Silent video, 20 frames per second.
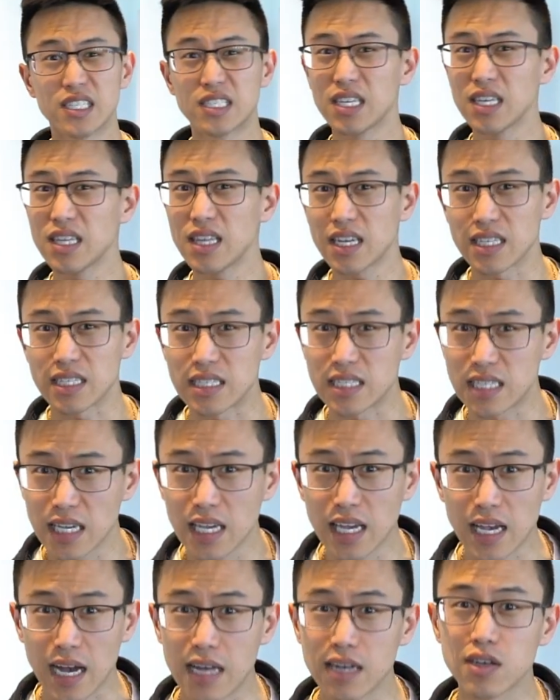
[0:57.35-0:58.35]
to the
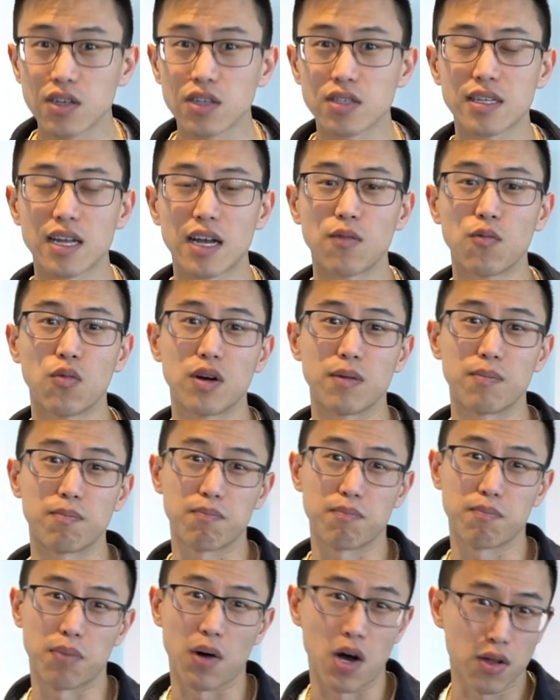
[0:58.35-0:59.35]
T, understand
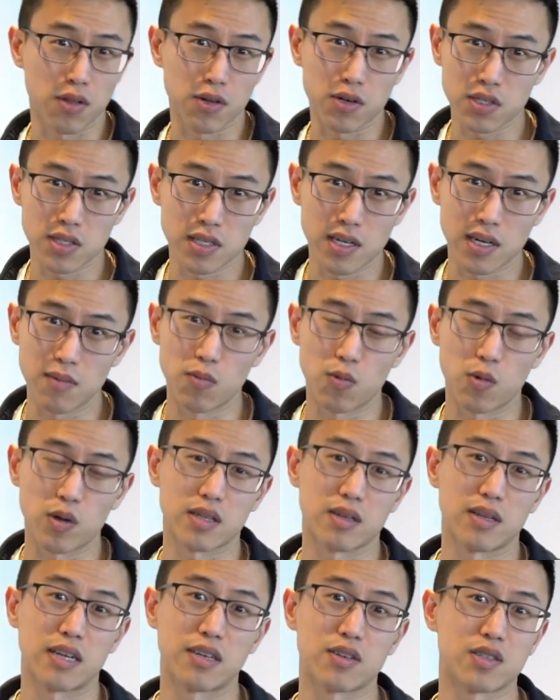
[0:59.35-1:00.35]
what bothers them,
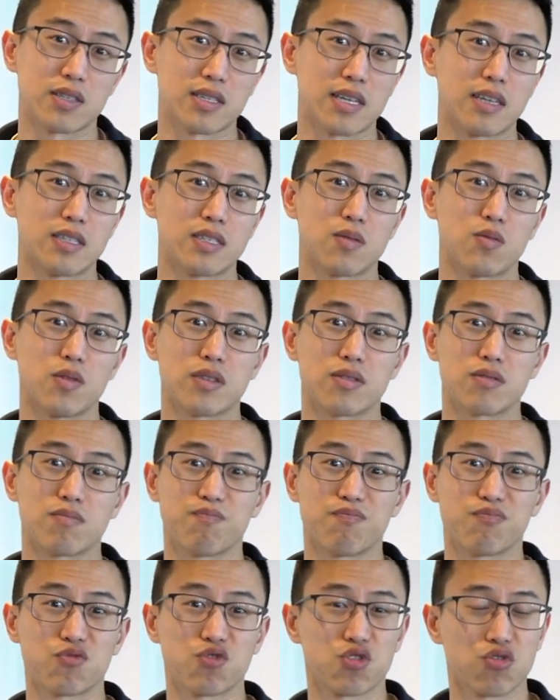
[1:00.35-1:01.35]
what understands
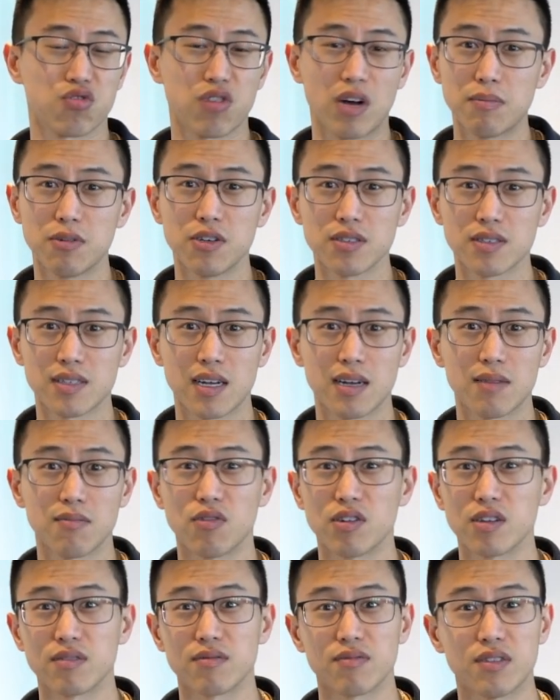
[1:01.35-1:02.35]
what troubles them,
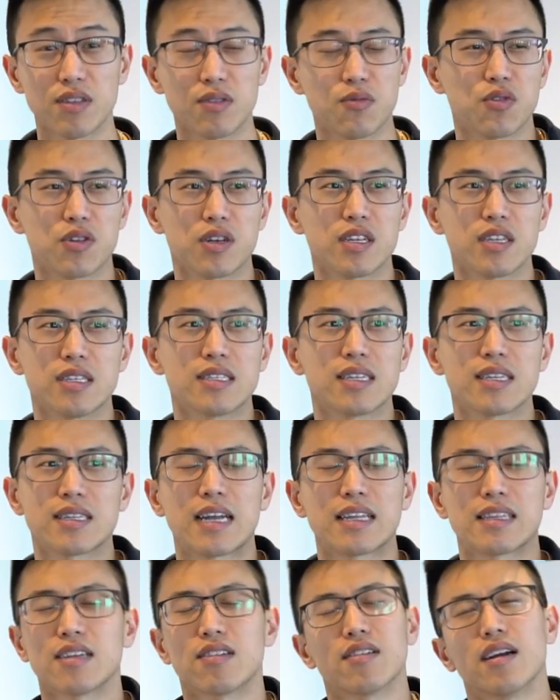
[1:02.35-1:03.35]
what, what is it
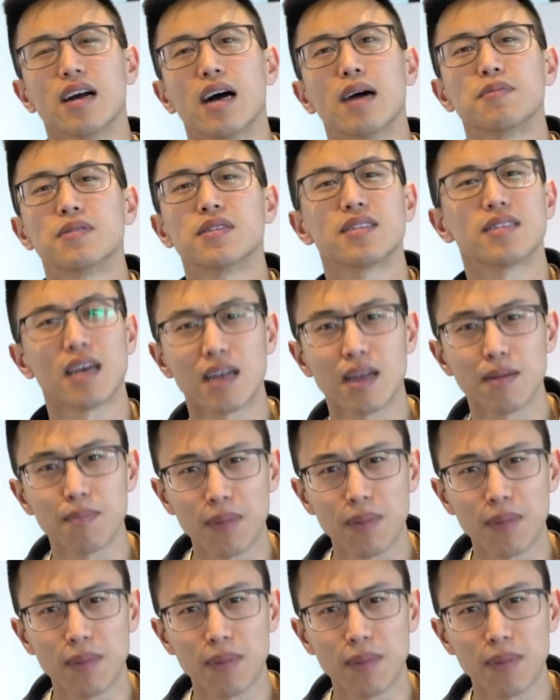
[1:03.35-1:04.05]
that they're upset